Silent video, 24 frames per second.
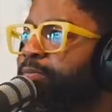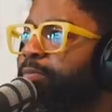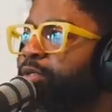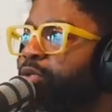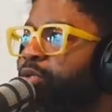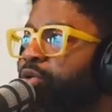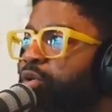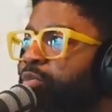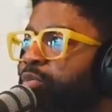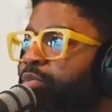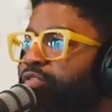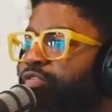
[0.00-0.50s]

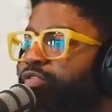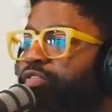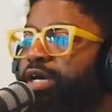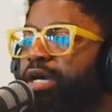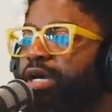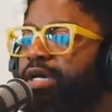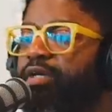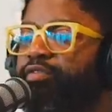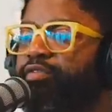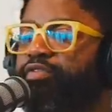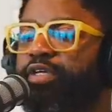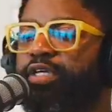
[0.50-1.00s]
You're going to be
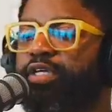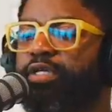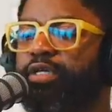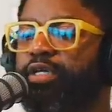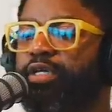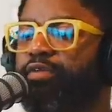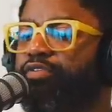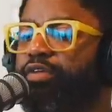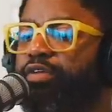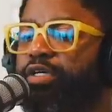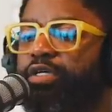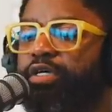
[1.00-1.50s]
fine. If he
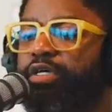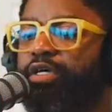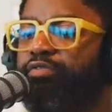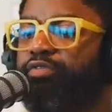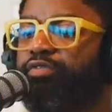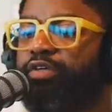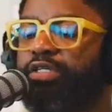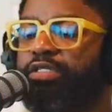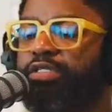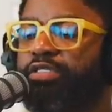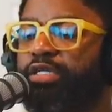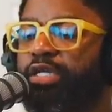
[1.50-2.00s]
if he, if
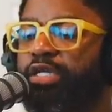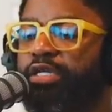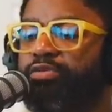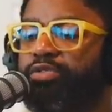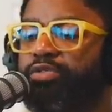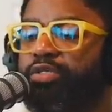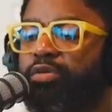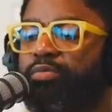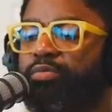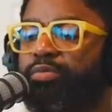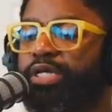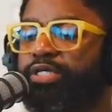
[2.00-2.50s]
he said he's
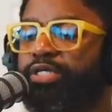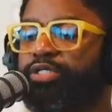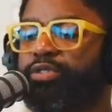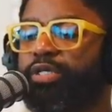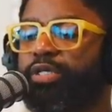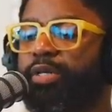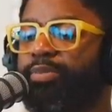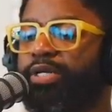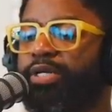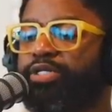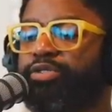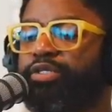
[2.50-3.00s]
going to bless you, I
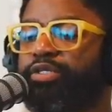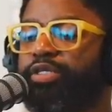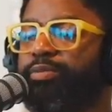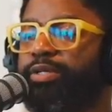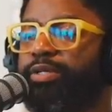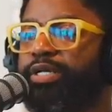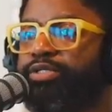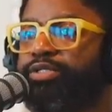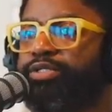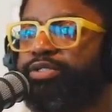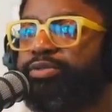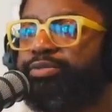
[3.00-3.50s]
bet you he
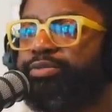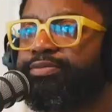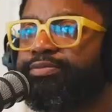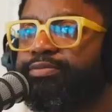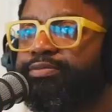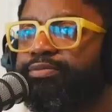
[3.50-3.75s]
bless you.